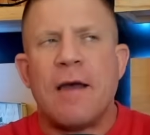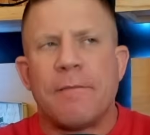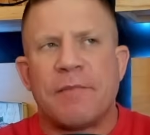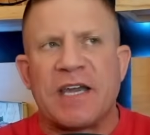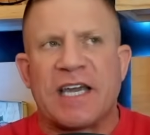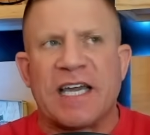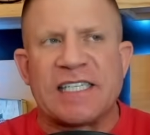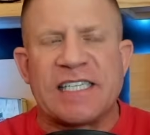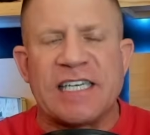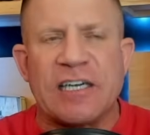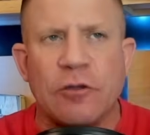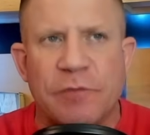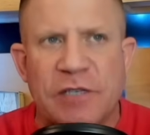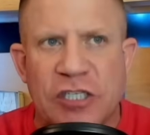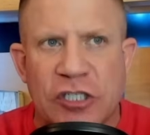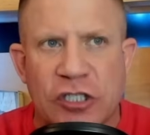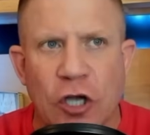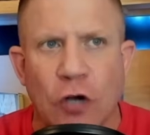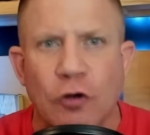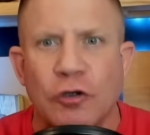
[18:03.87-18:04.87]
Because it'll be
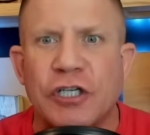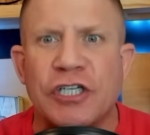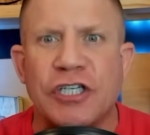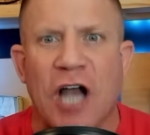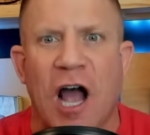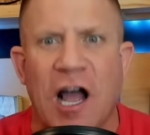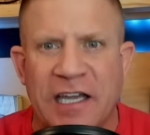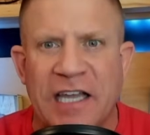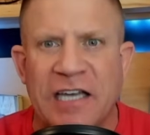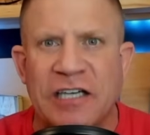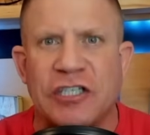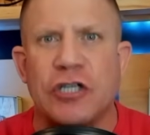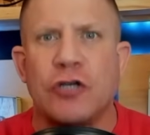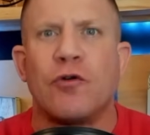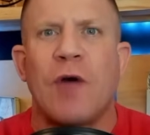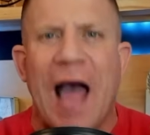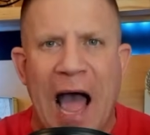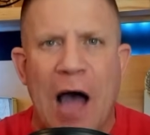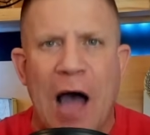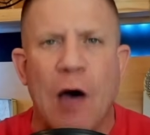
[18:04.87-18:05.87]
so shocking to
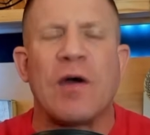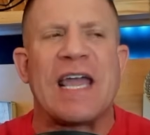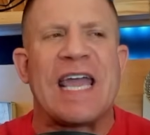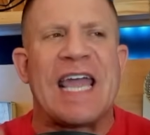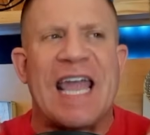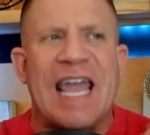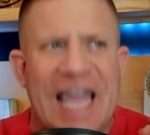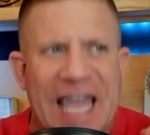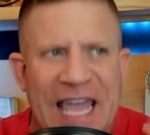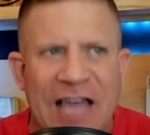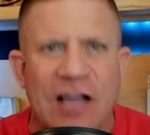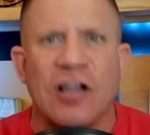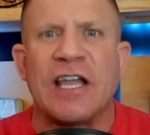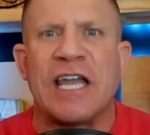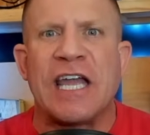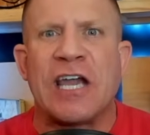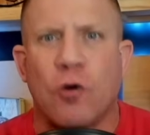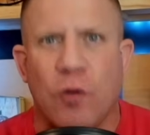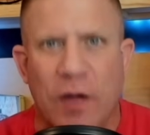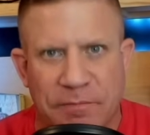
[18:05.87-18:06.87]
you how
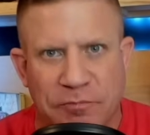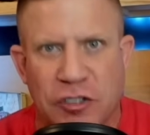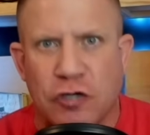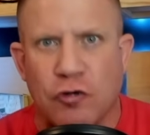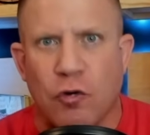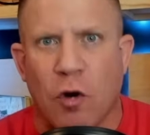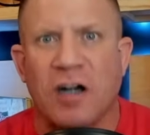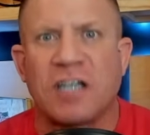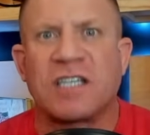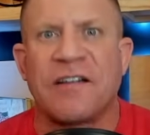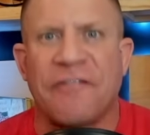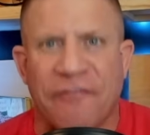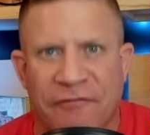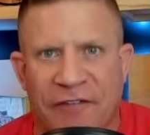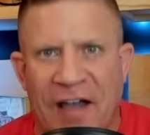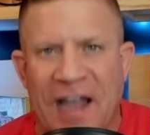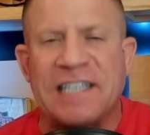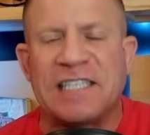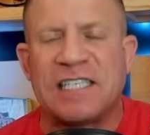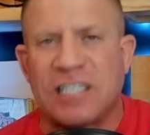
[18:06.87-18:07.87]
ill-equipped you are to
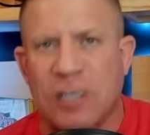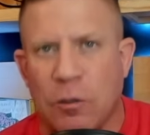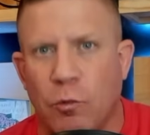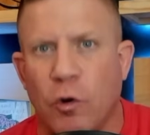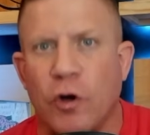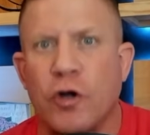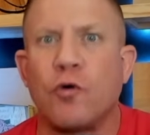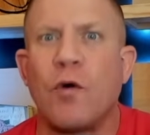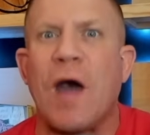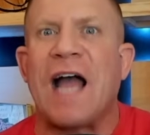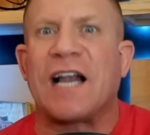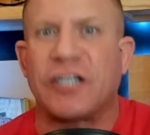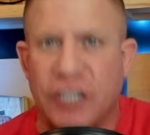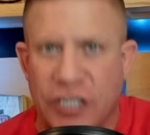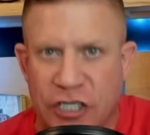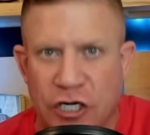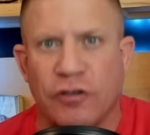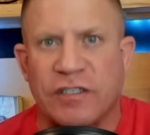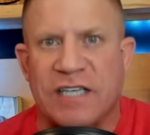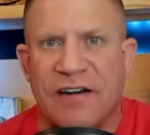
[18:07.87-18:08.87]
fight someone who
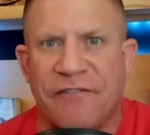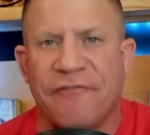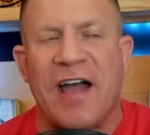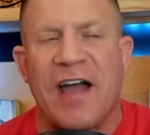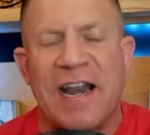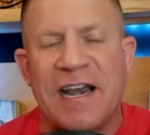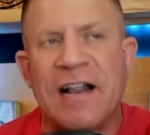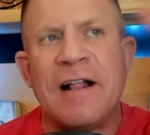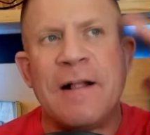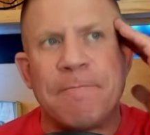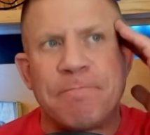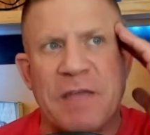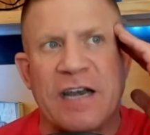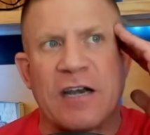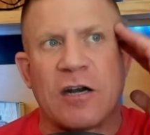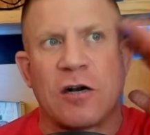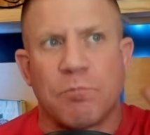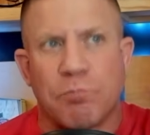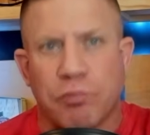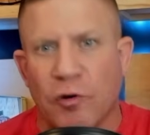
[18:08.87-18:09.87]
actually knows how to fight, then
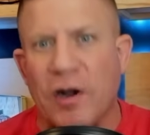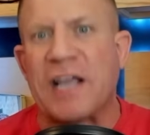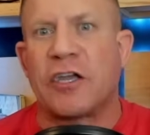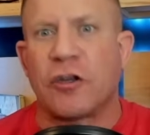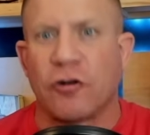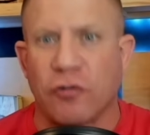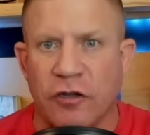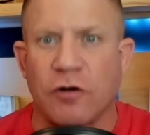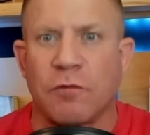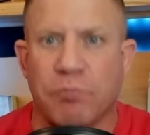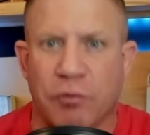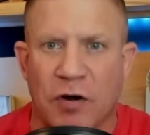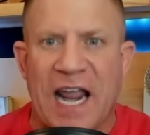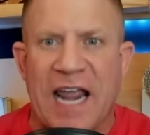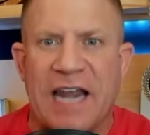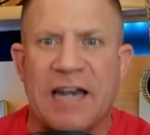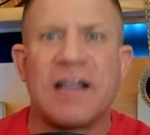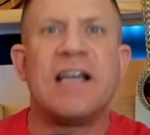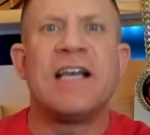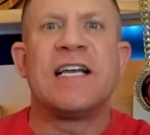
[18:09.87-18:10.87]
it'll break your little
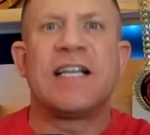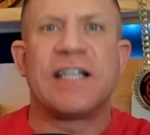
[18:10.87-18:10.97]
brain.